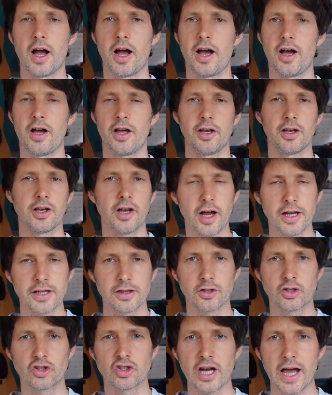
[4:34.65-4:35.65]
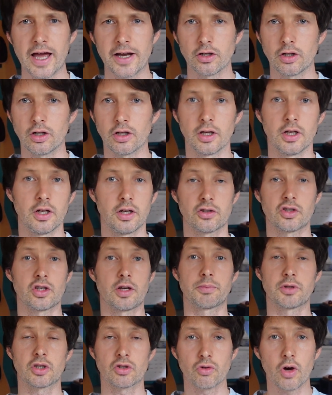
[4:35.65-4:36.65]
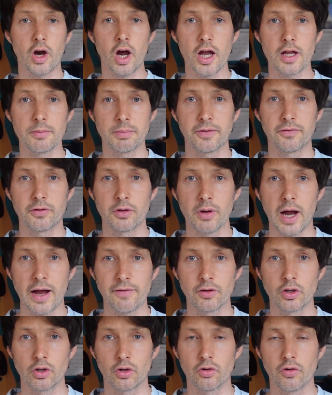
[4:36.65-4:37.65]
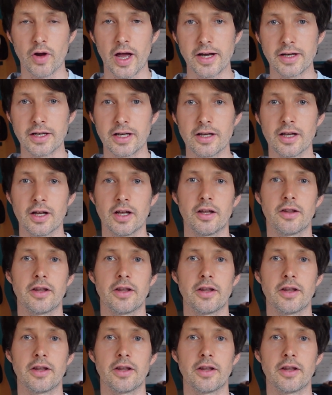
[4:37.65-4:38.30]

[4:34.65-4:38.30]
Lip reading: like the channel, subscribe if you haven't already.